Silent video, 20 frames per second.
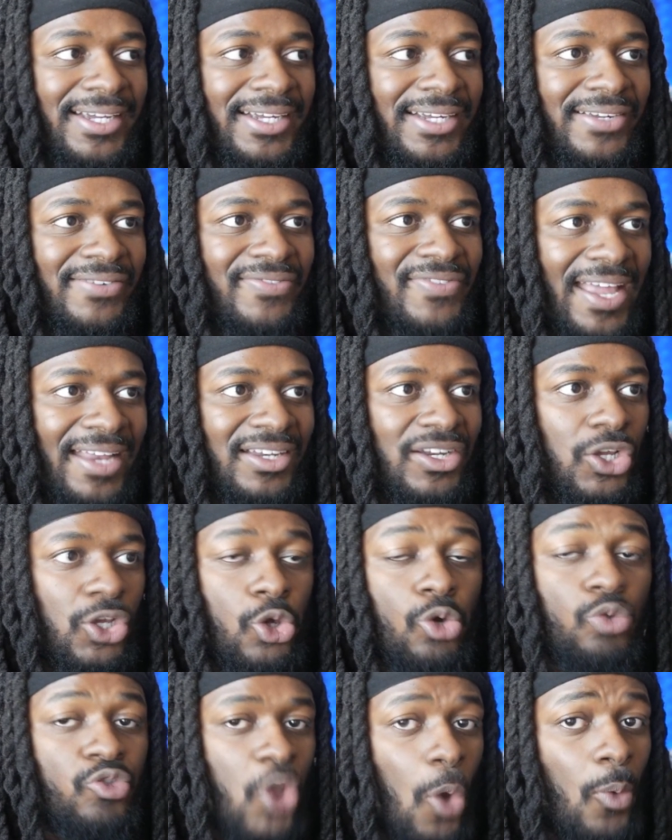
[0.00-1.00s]
then you
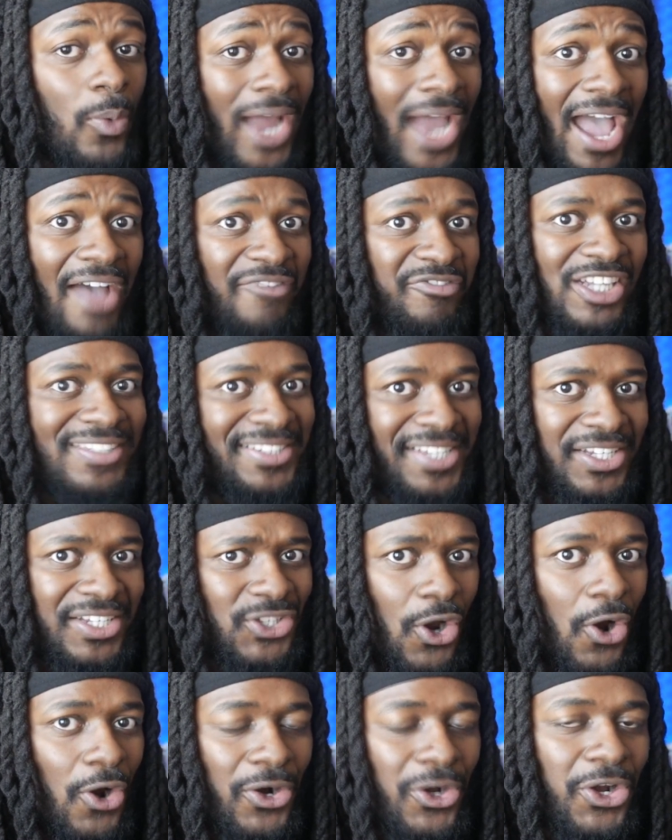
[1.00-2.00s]
don't have to
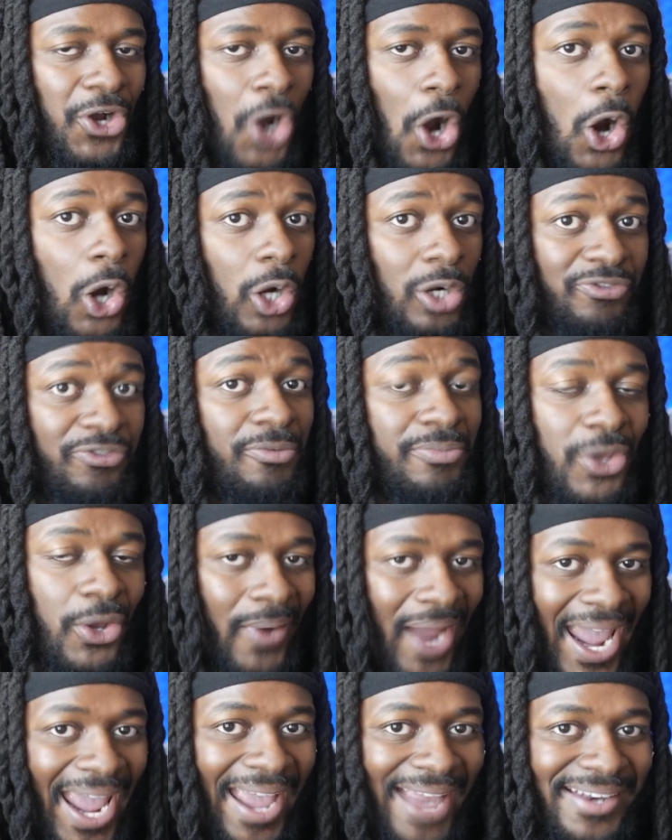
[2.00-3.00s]
discard a card from your
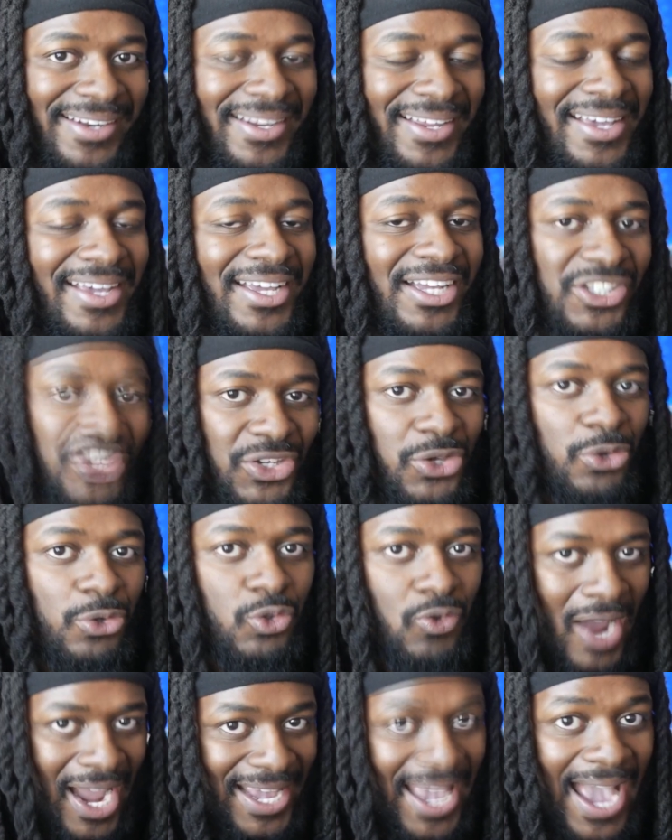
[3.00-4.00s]
hand to use
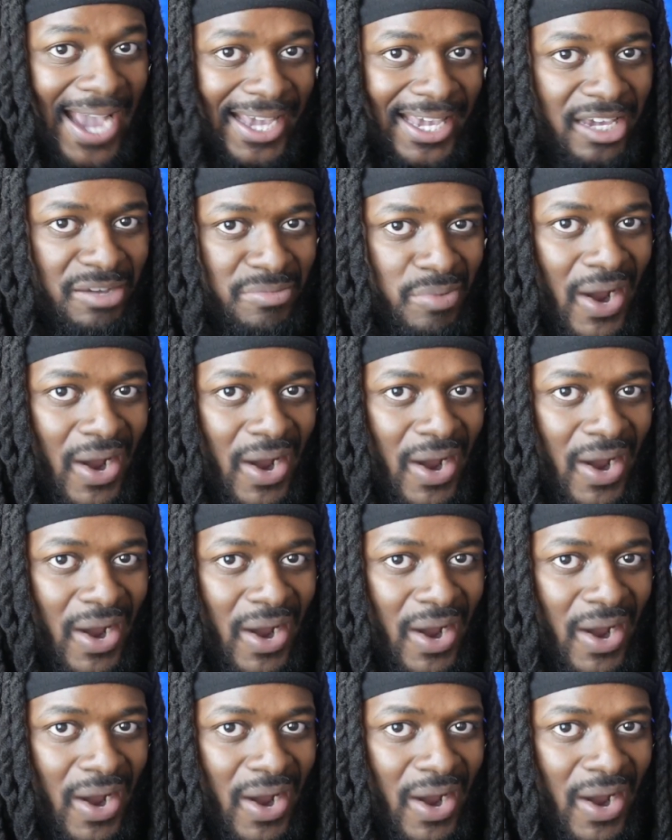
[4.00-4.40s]
Raigeki Break.